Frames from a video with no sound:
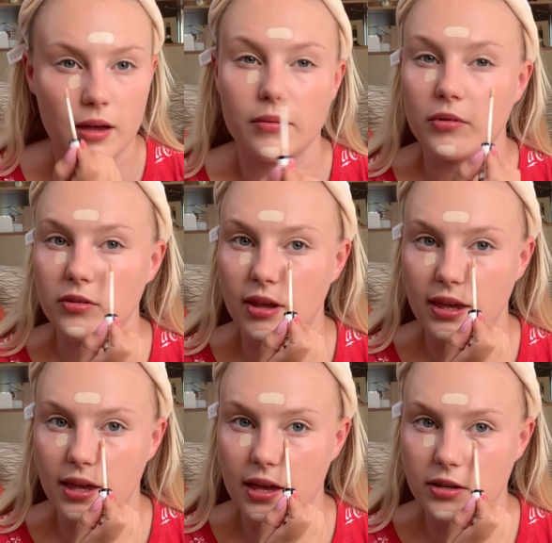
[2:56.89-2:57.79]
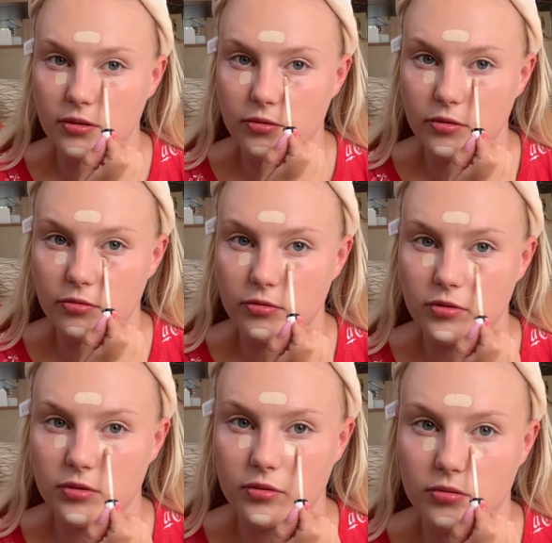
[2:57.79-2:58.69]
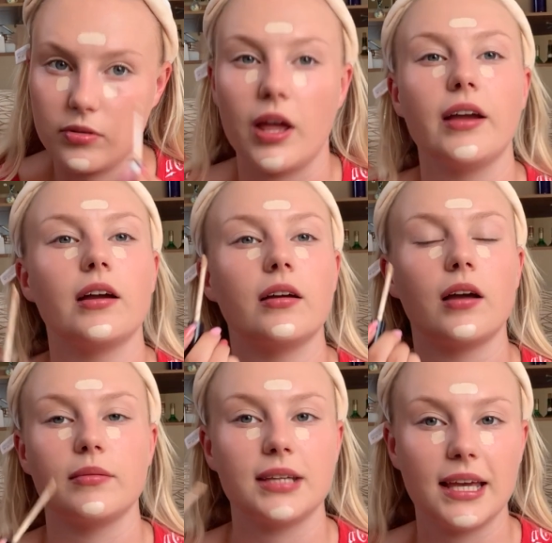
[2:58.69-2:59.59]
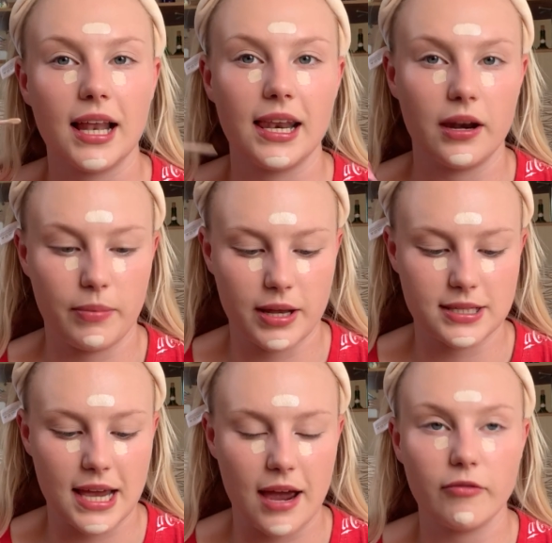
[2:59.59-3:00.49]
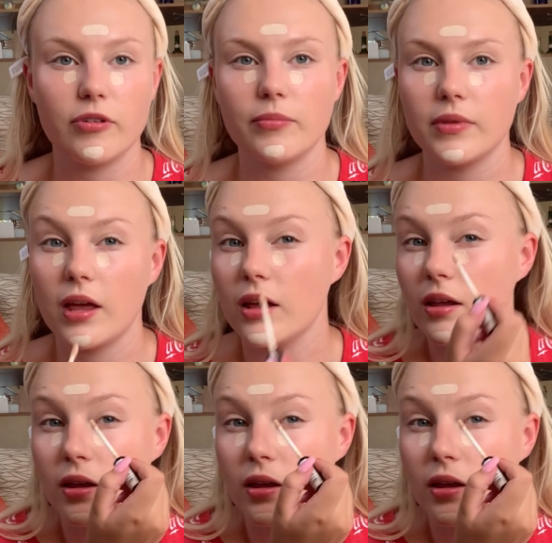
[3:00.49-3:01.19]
I'm not taking it like, I'm taking it a little bit down from the